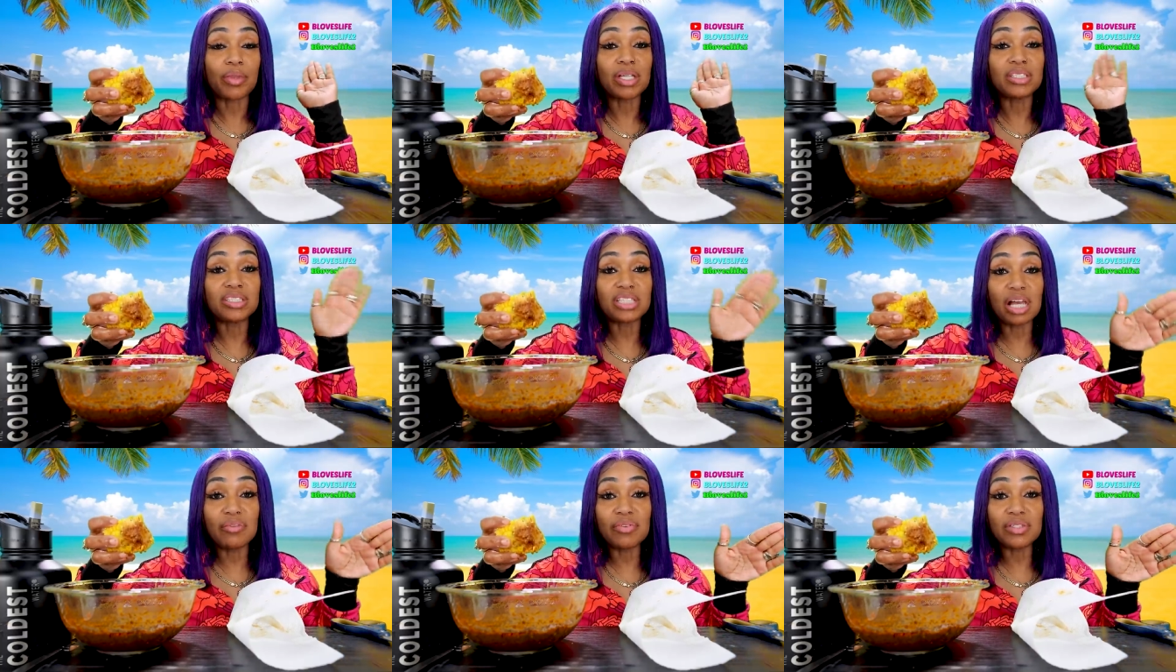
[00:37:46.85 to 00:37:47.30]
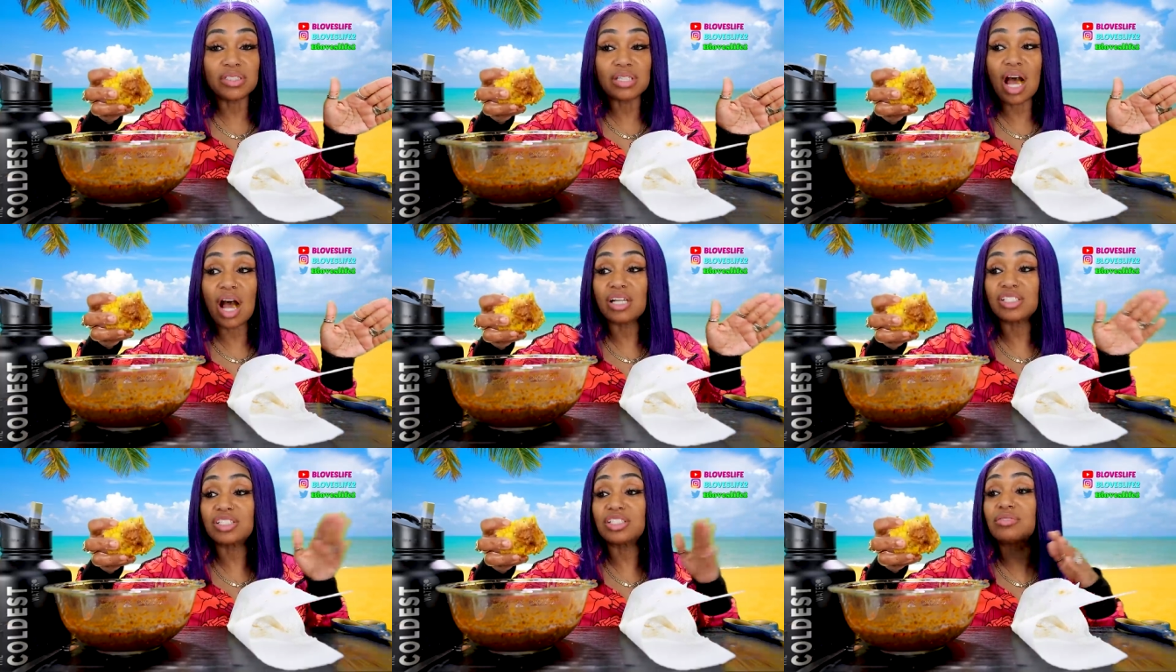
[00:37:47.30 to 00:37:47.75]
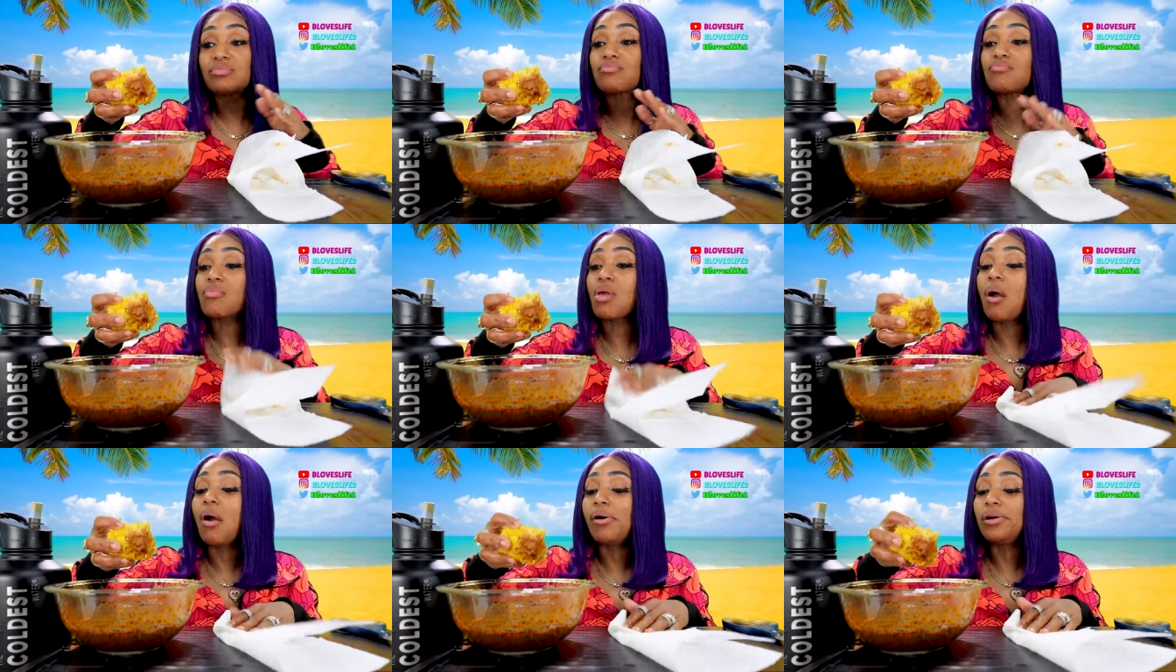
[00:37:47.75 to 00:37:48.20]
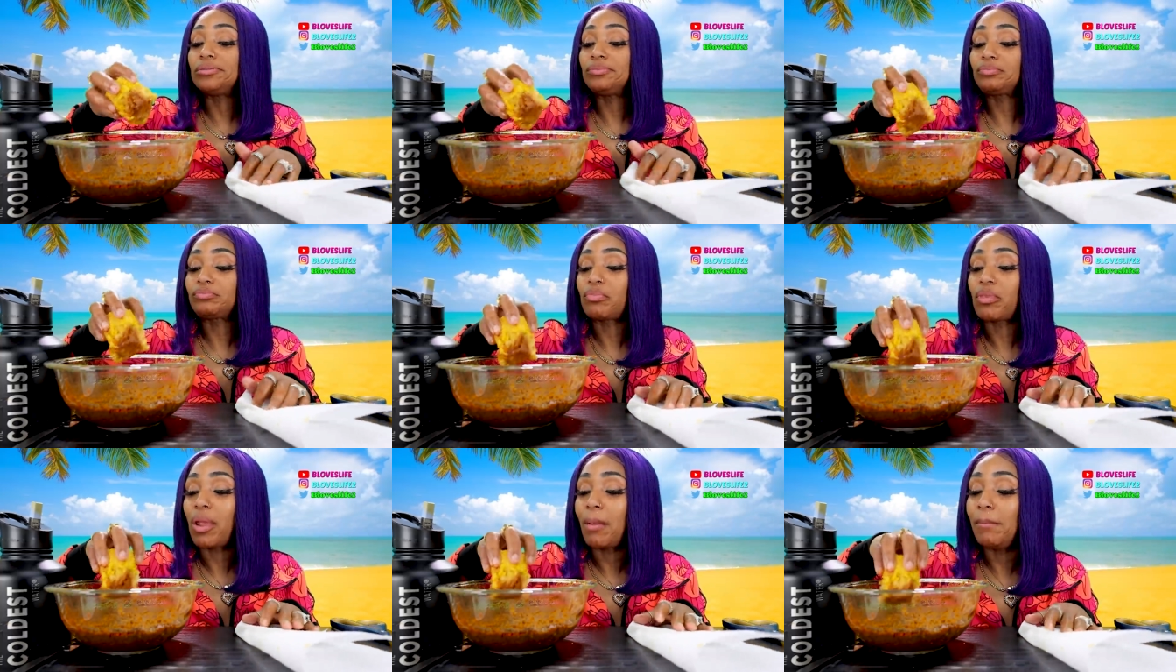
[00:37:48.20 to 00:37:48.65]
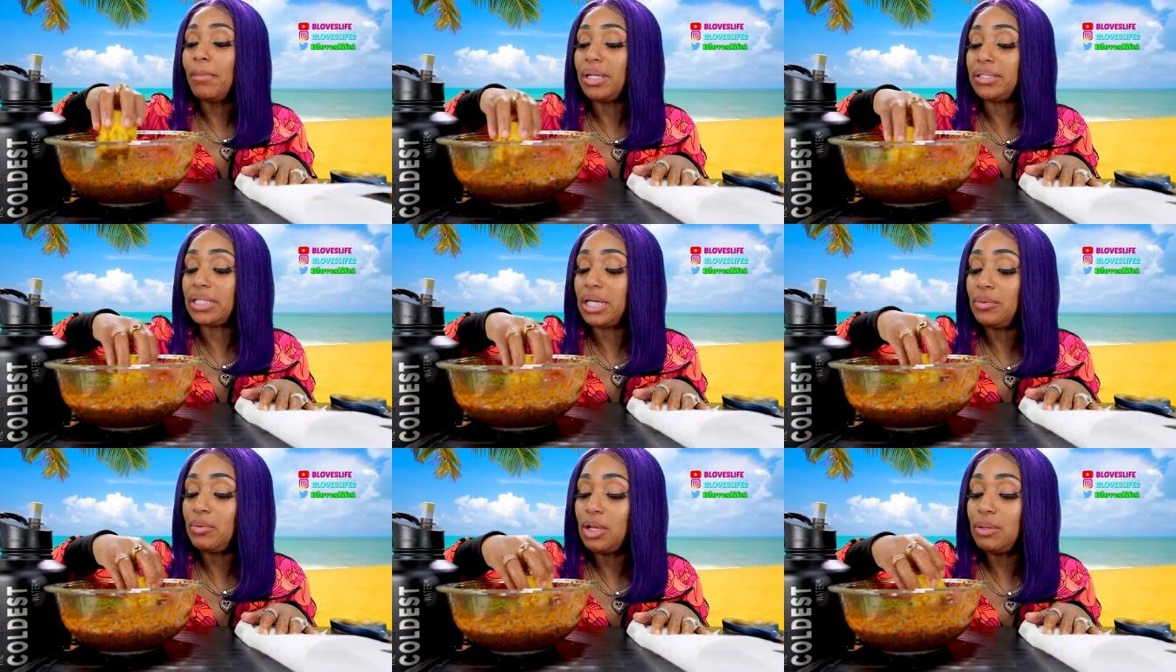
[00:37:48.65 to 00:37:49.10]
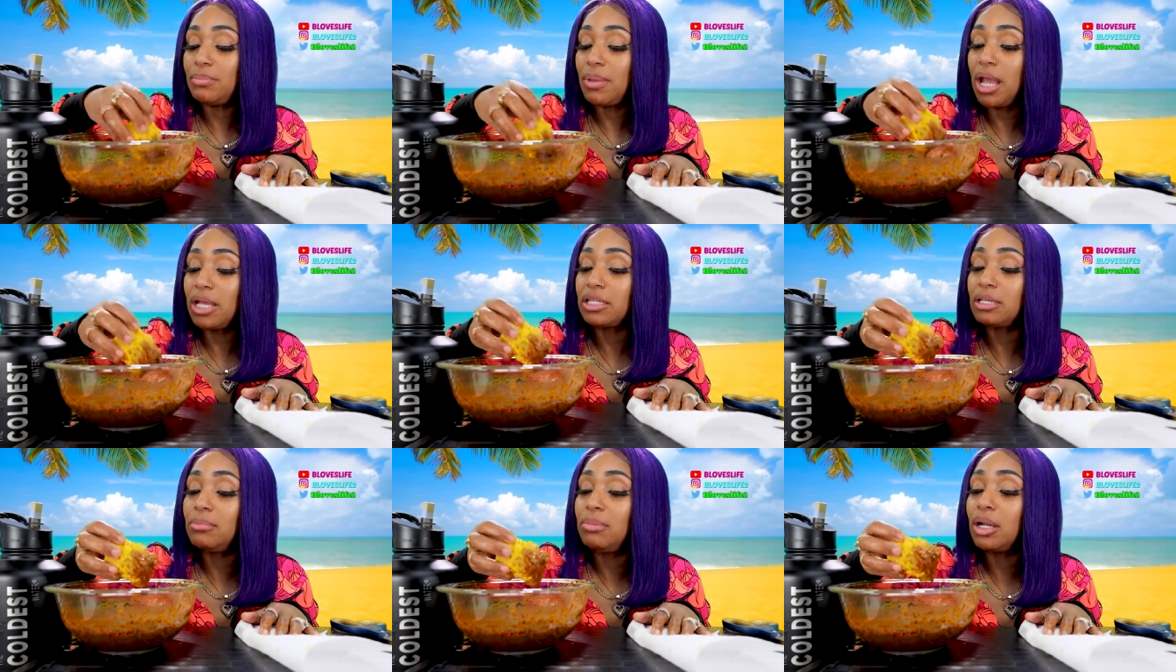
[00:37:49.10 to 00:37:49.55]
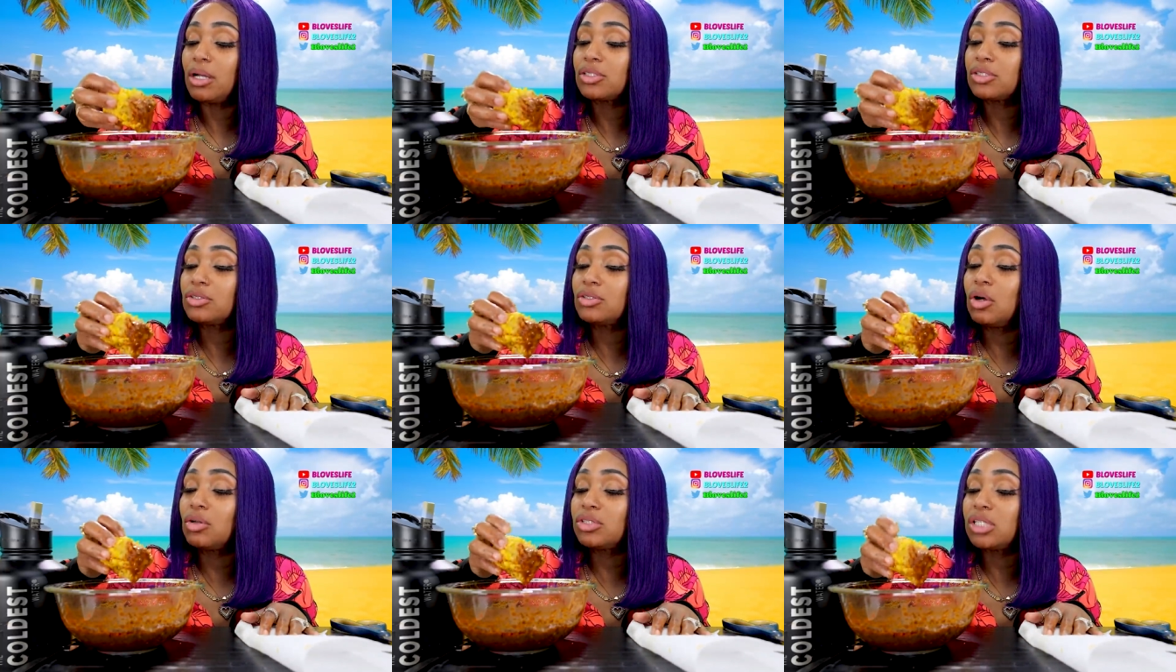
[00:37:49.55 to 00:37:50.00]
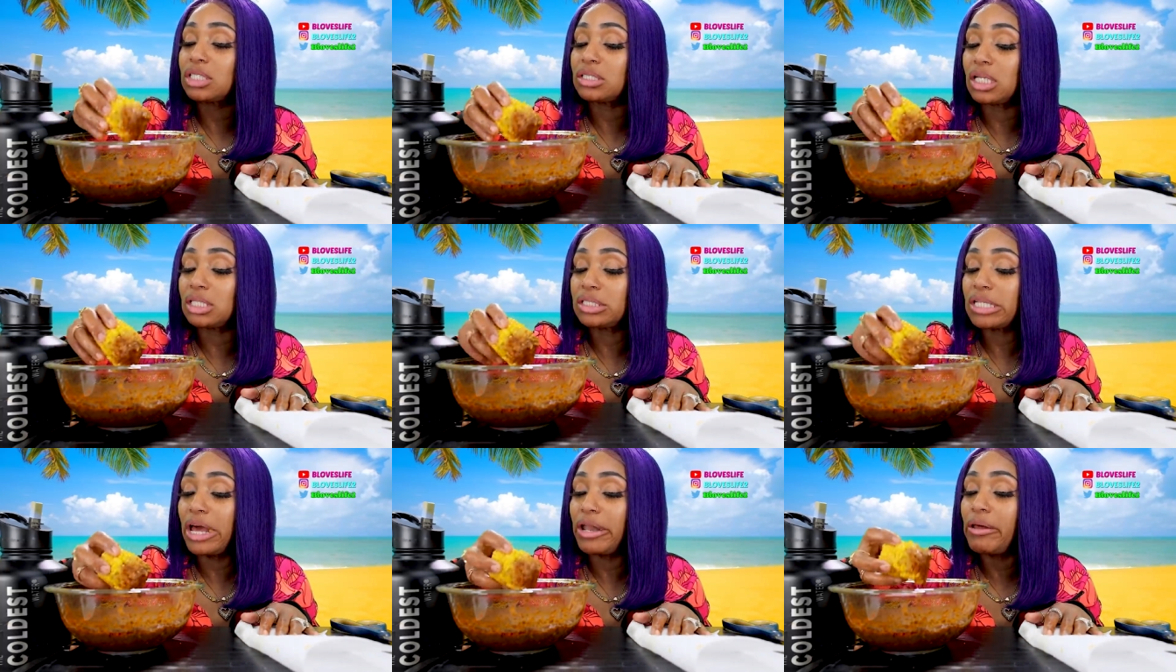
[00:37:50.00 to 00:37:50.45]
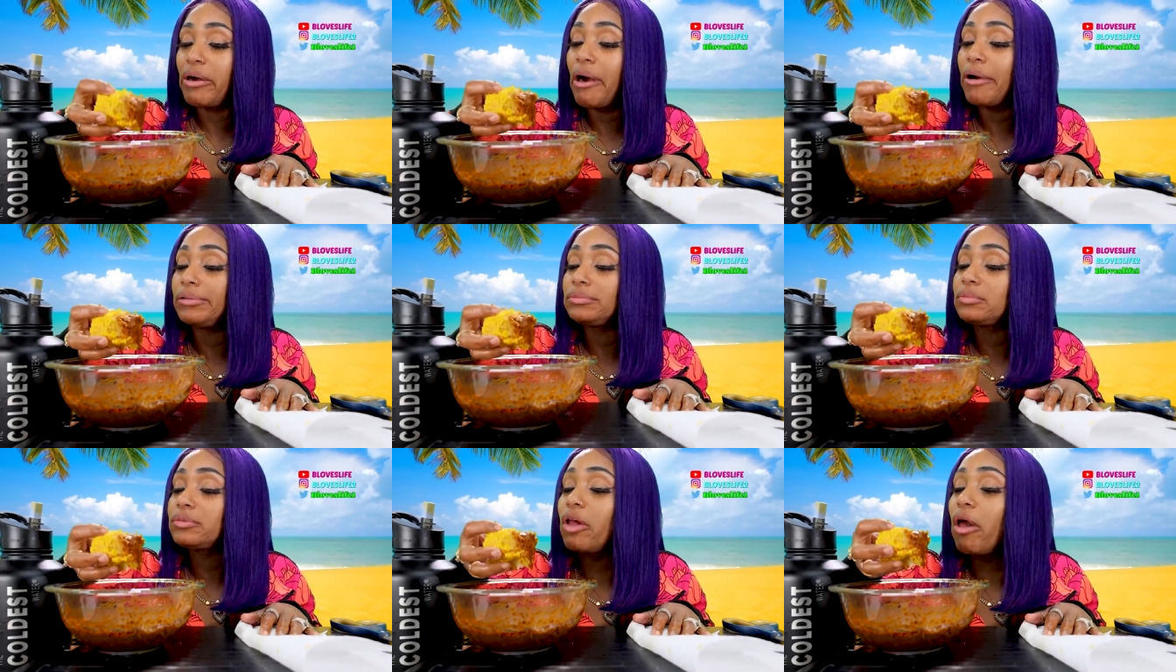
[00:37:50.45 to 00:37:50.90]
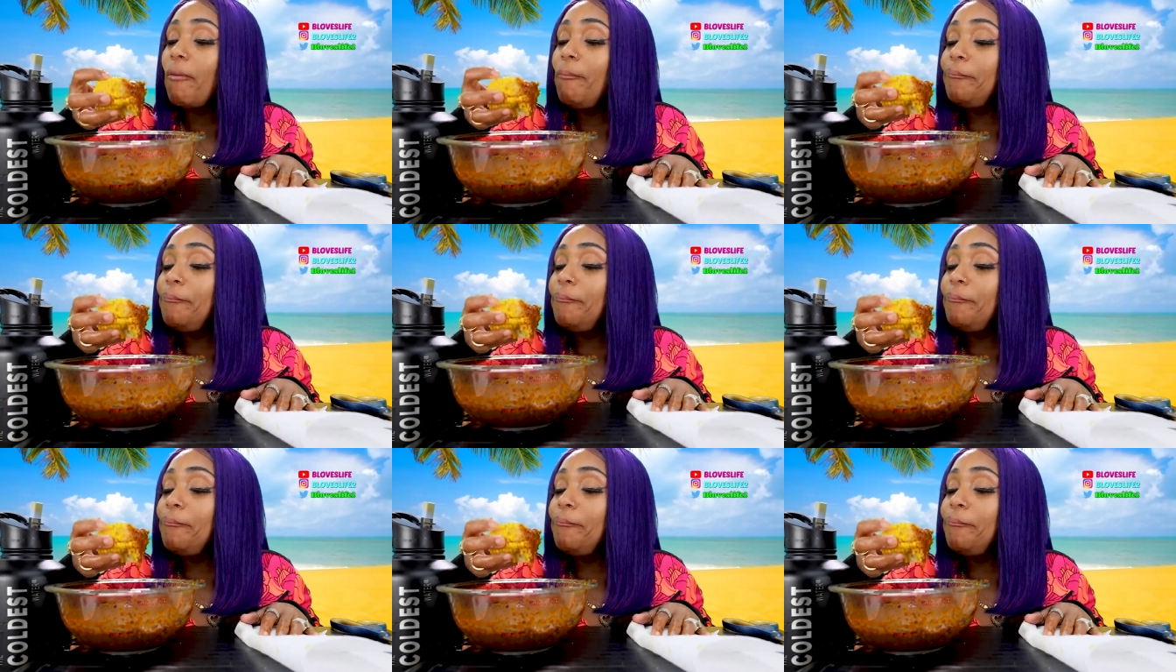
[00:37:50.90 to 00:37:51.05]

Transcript: Steph and Tasha, but they remade the butter, so go check their channel out.